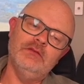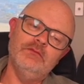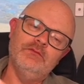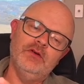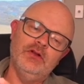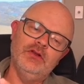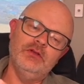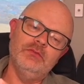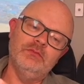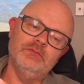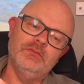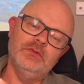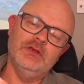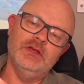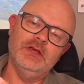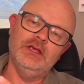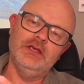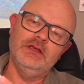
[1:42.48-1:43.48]
volume
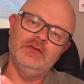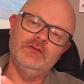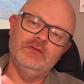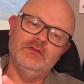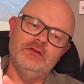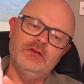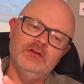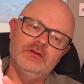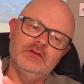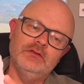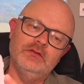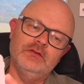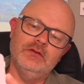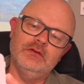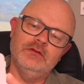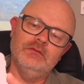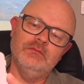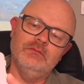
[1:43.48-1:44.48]
keys
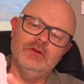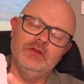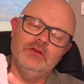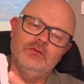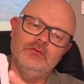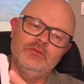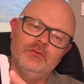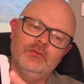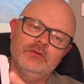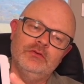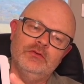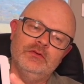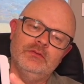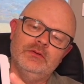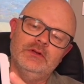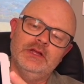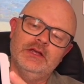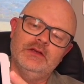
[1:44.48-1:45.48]
so when you're talking
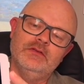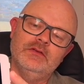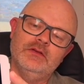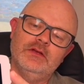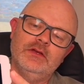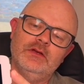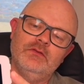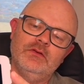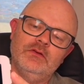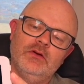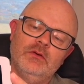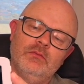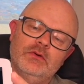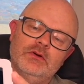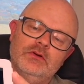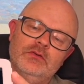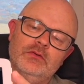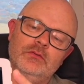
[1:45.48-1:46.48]
to Alexa, if you don't
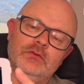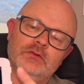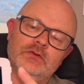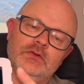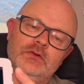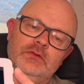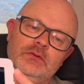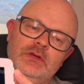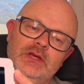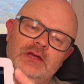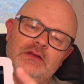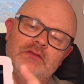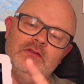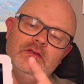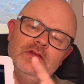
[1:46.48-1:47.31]
want to talk to it,